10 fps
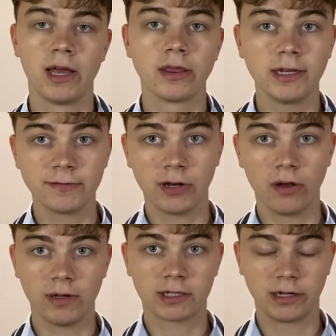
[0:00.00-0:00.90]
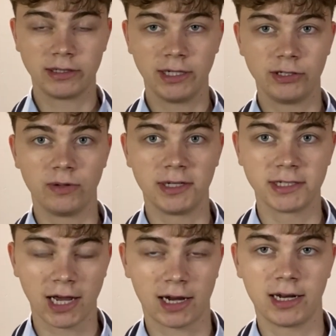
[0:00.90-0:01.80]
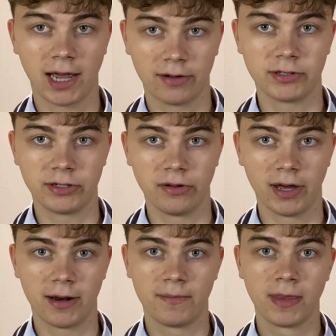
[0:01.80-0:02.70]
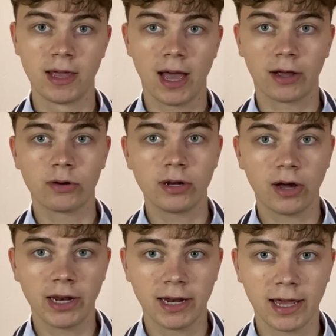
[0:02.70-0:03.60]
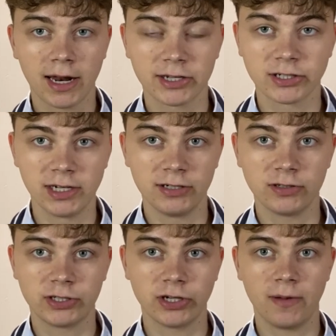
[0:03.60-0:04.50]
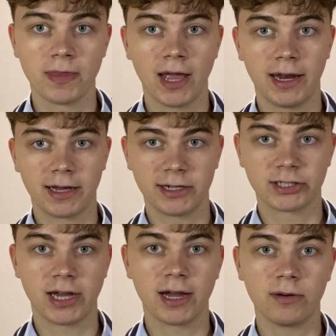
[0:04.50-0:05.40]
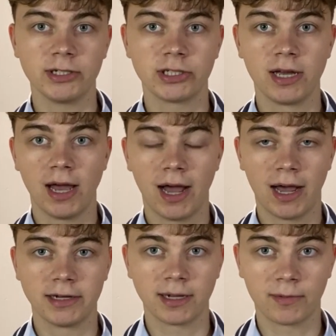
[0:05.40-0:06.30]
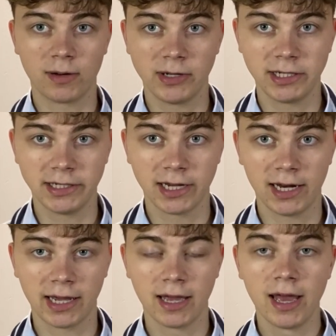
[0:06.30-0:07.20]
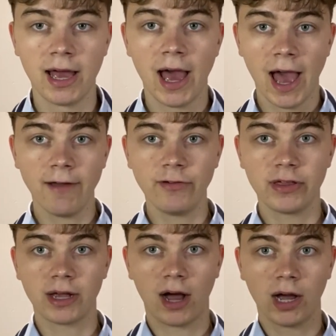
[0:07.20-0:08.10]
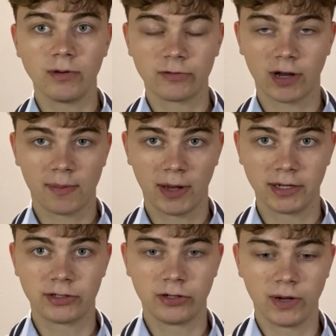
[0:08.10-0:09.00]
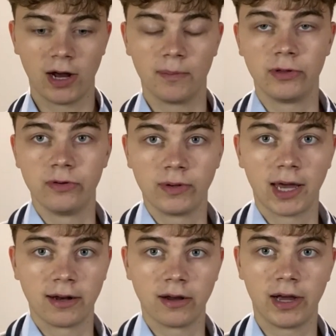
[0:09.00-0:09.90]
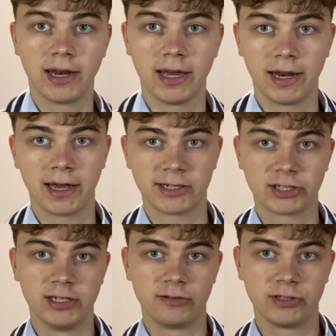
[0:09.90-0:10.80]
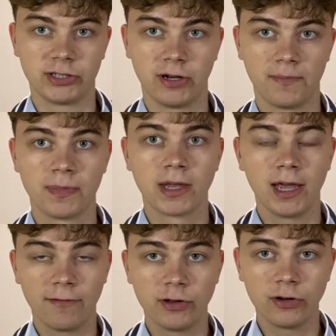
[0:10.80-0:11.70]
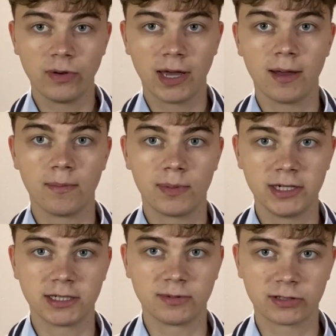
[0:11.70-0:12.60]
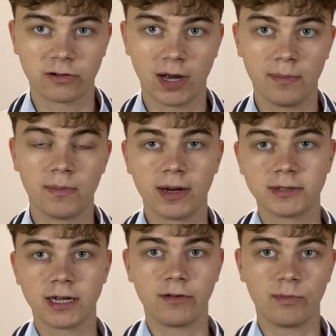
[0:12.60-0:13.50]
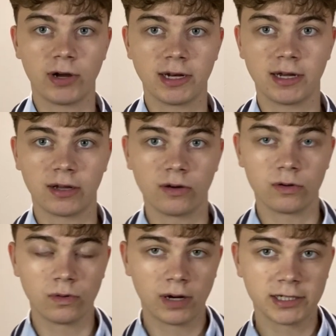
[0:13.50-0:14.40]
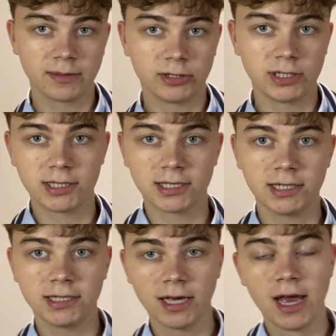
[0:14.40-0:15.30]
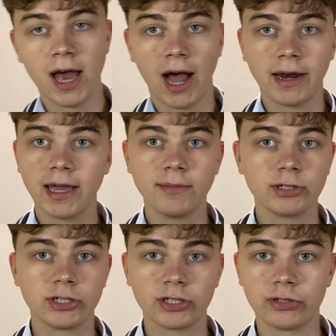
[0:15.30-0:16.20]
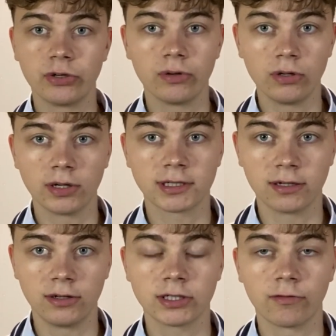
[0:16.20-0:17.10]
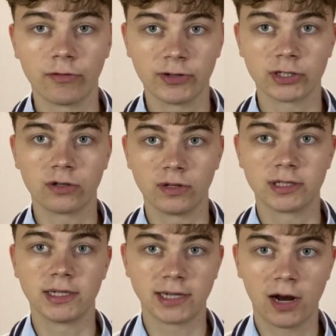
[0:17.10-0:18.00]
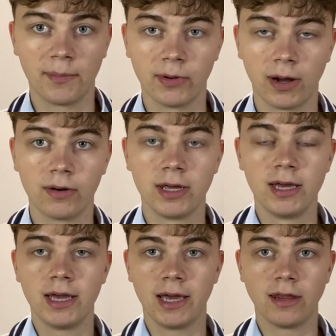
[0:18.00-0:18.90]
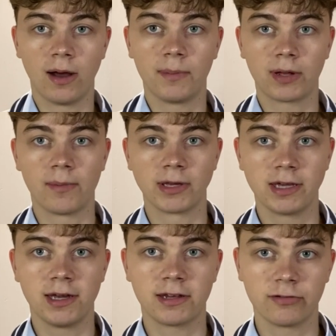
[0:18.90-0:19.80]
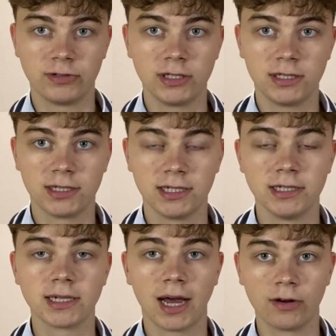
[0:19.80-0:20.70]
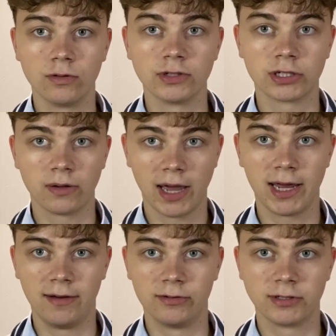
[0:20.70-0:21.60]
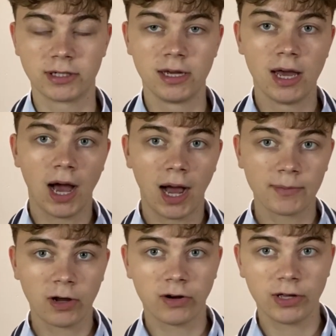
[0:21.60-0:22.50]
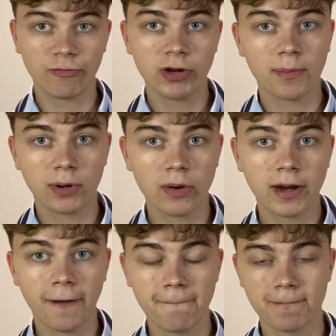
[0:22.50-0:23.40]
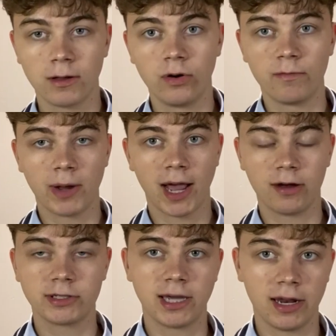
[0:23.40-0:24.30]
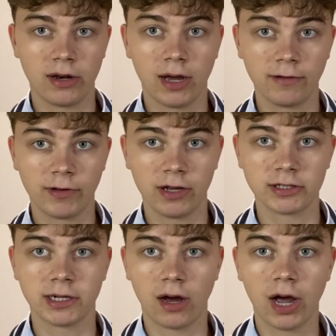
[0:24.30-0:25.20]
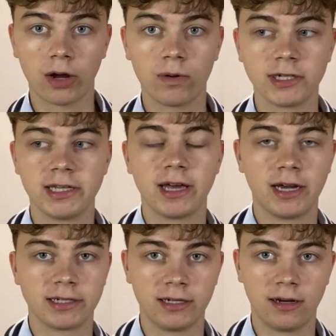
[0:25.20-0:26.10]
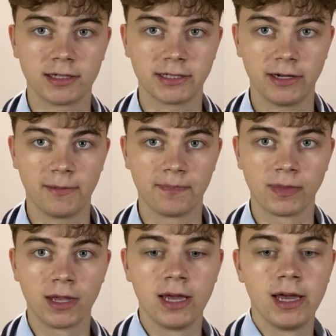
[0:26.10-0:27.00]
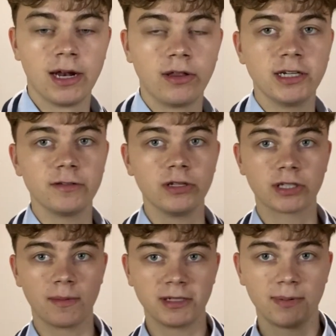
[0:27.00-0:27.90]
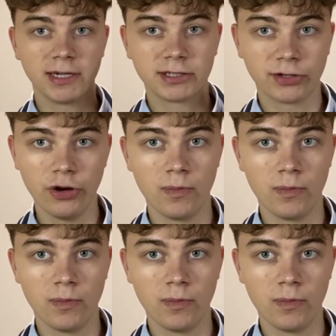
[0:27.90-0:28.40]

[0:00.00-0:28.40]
This video is going to teach you exactly how to do that. I got a 9 in English literature and English language, and I'm going to be detailing everything I would recommend to help you get a 9 in English literature. If you're new here, please subscribe. My name is Henry Brand. I got all 9 summer GCSEs, and I aim to just do lots and lots of revision content to help you out in the upcoming years through GCSEs and also A-levels. I'm currently re-uploading all of my how to get a 9 videos in higher quality that I did last year. Now this video is going to be split into 2